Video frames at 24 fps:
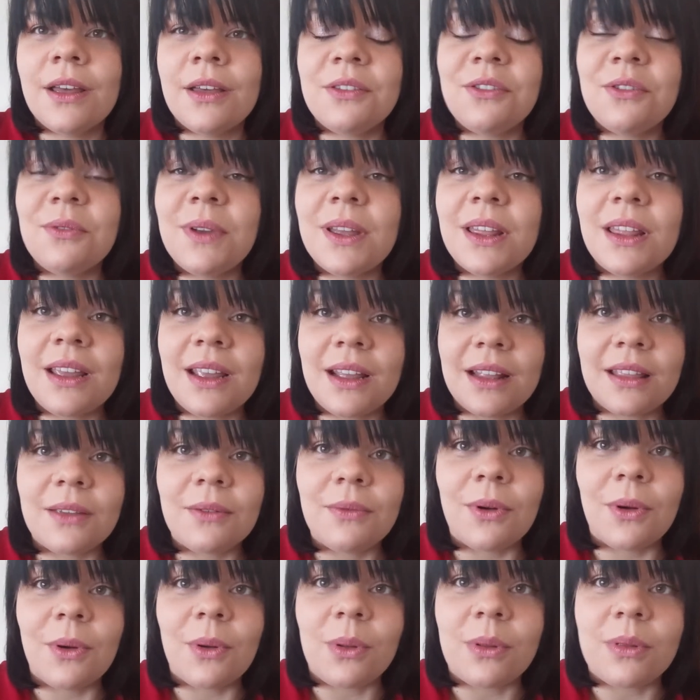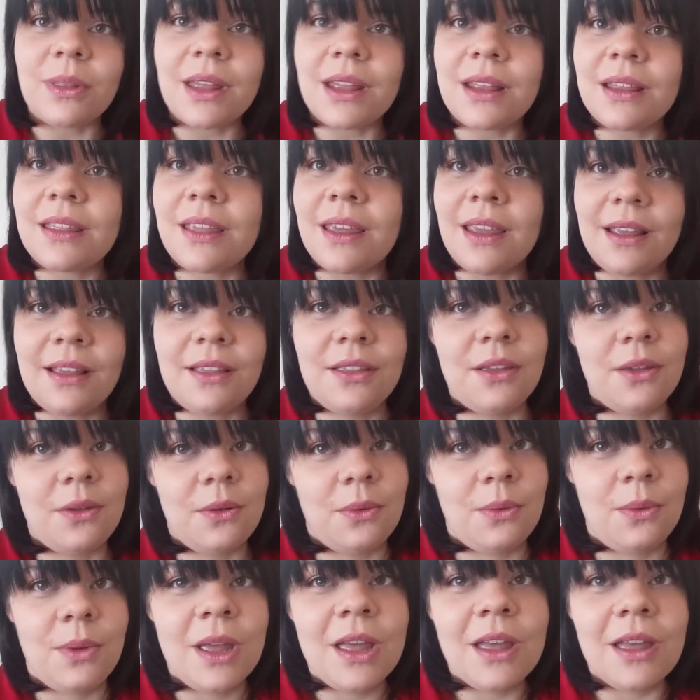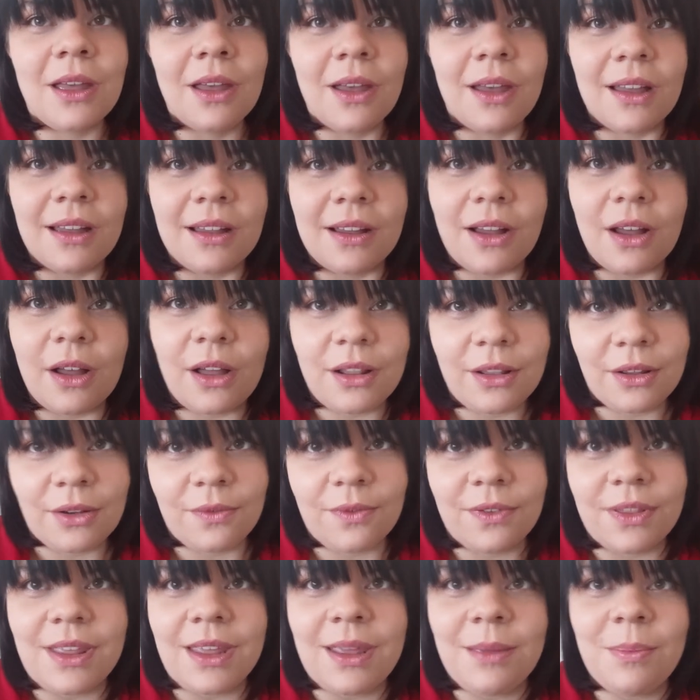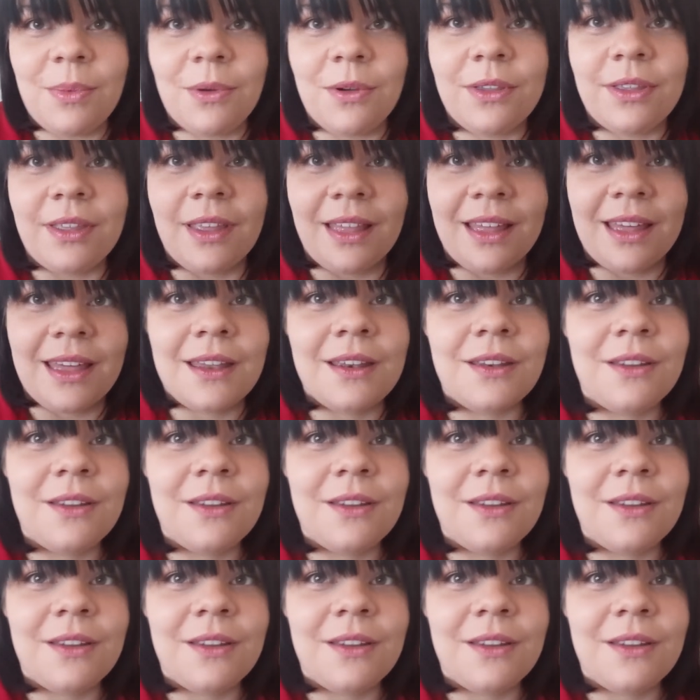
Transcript: So, really, it's a role that takes you all over the book selling